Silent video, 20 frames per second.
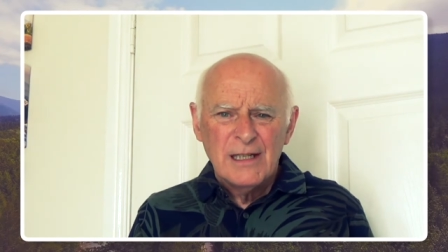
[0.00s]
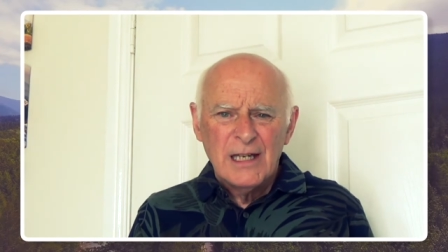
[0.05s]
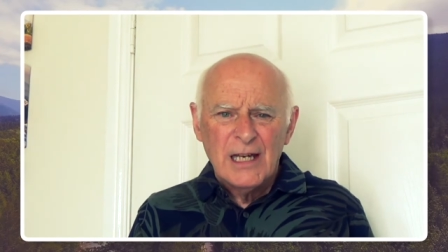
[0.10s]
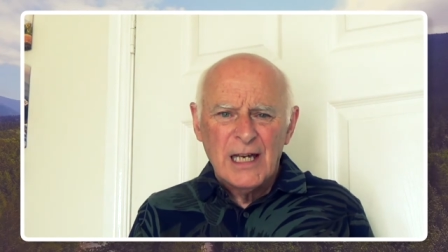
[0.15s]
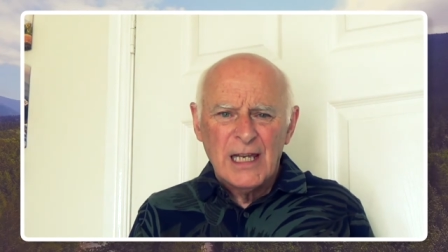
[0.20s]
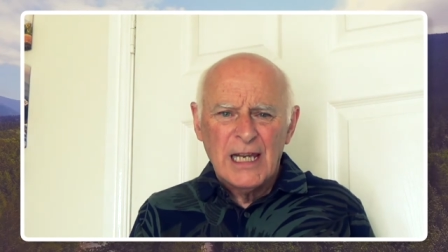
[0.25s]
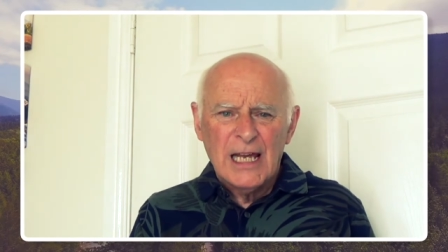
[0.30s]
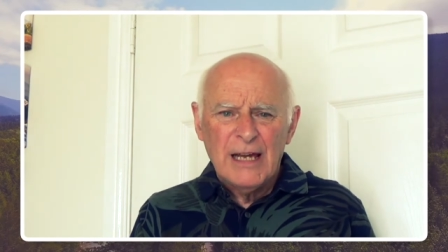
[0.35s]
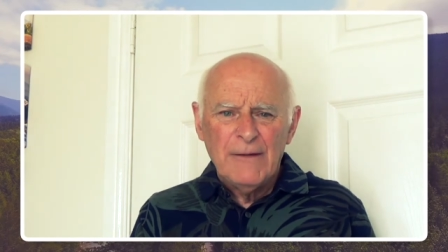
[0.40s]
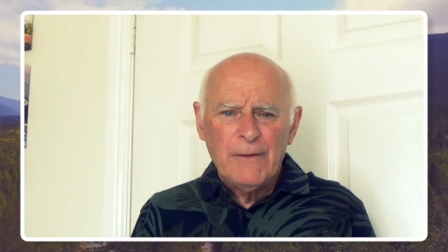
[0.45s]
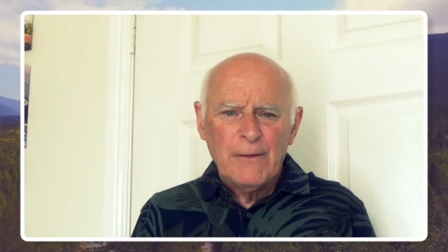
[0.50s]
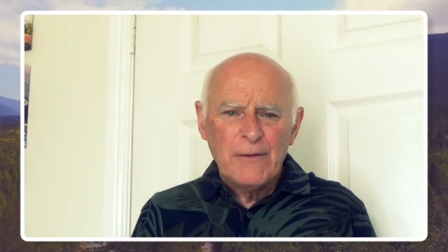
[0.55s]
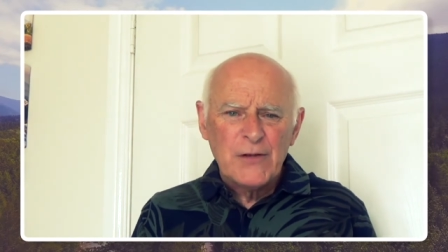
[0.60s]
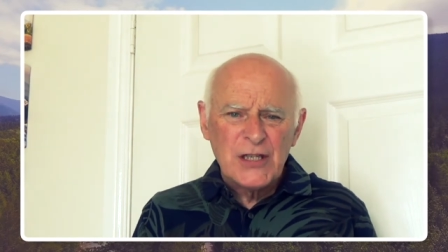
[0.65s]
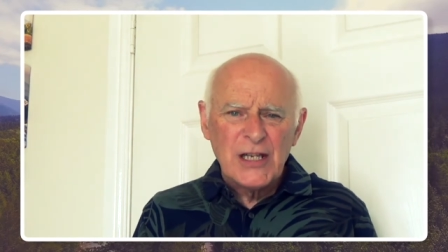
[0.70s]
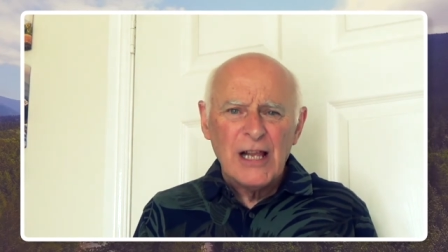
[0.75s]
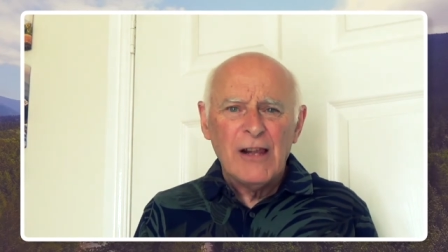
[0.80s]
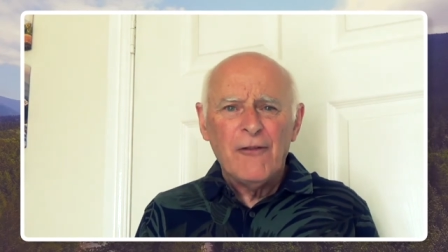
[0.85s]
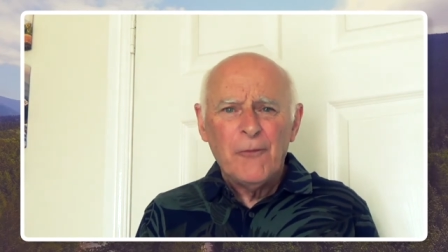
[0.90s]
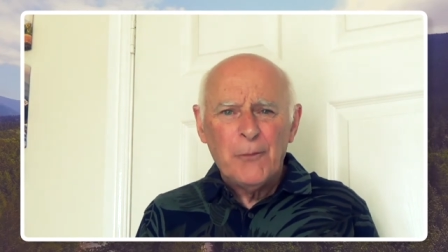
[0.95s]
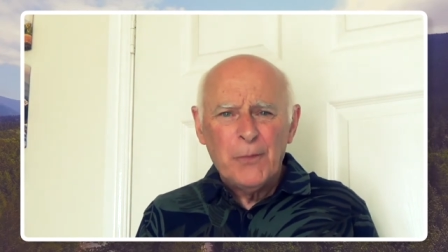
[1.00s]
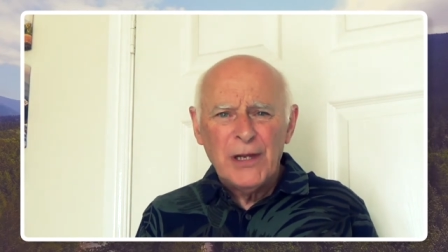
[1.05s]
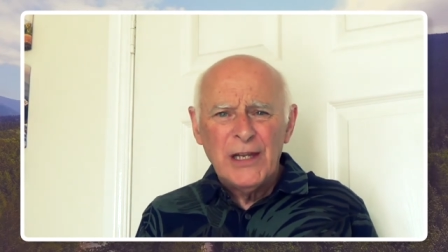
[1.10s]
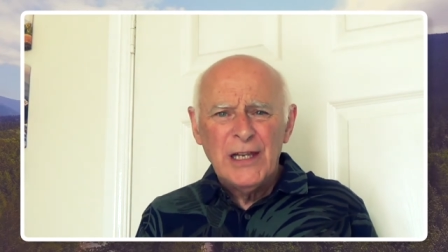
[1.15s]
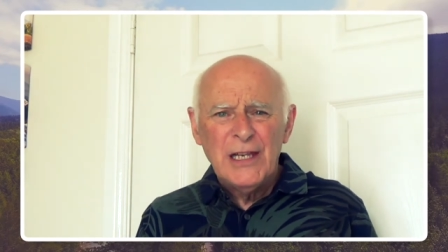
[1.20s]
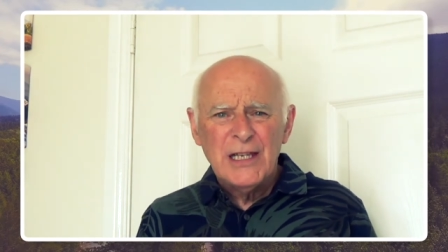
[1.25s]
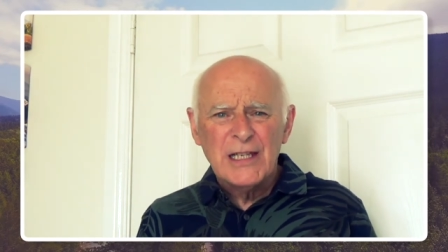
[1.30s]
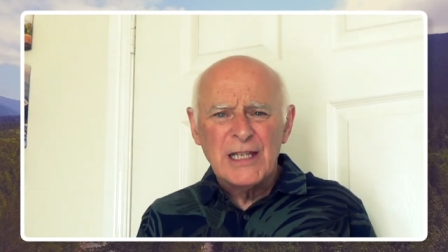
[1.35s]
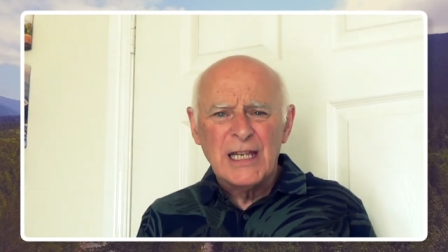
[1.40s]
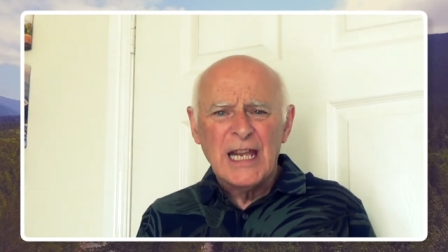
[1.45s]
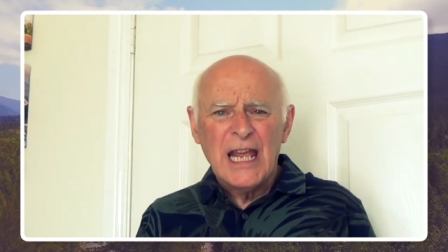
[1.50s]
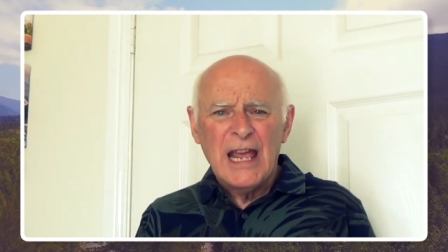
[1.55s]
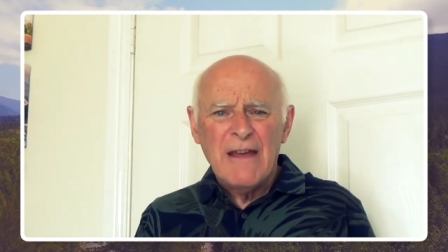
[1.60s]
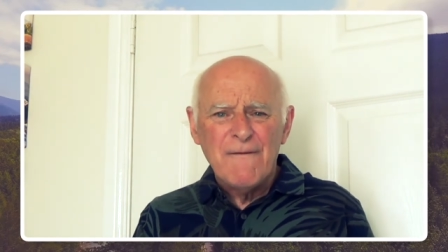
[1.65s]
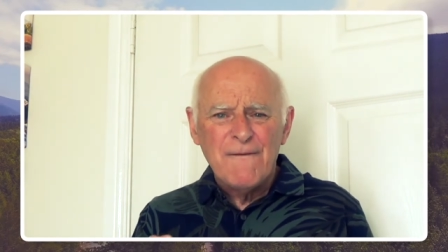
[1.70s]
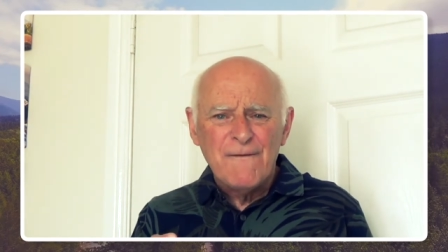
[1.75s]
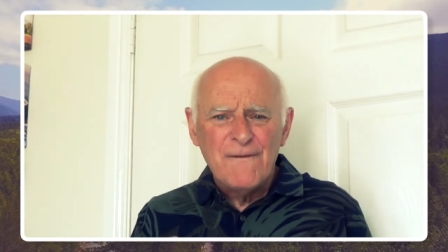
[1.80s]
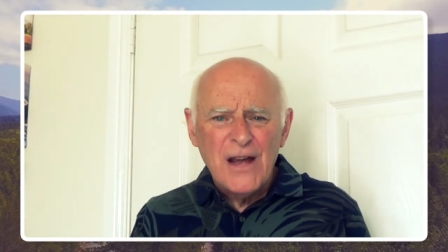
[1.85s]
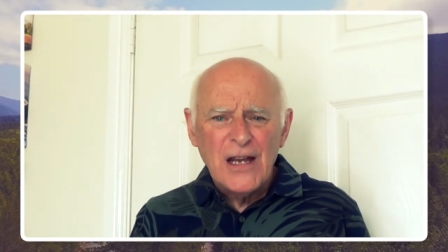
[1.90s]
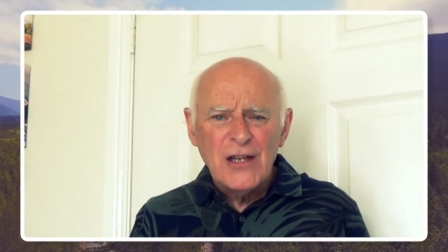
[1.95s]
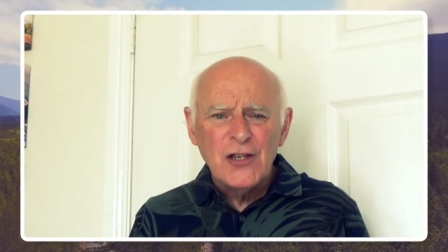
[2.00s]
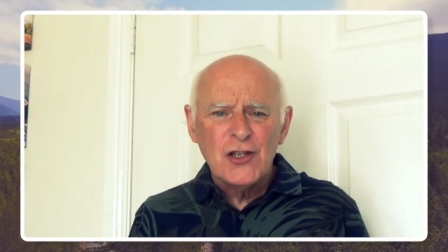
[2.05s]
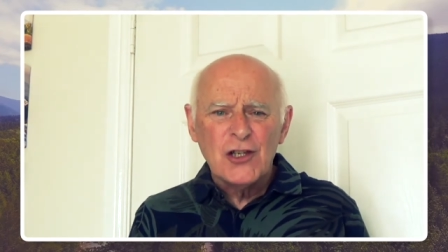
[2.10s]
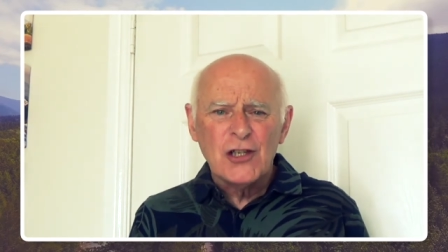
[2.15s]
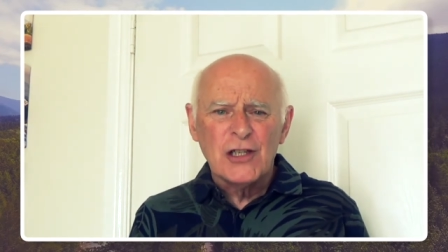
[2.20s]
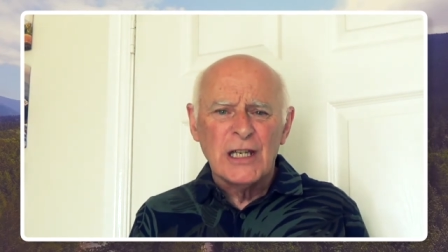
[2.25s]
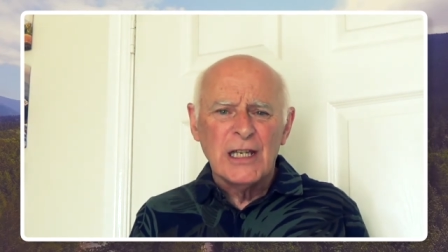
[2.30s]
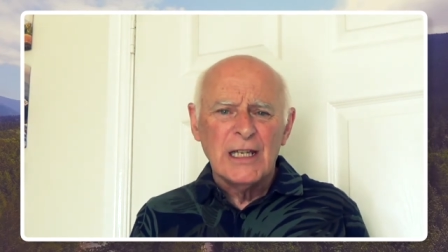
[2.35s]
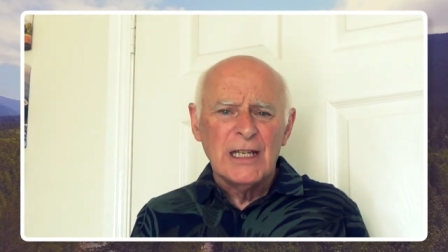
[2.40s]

A life of self-pleasing eventually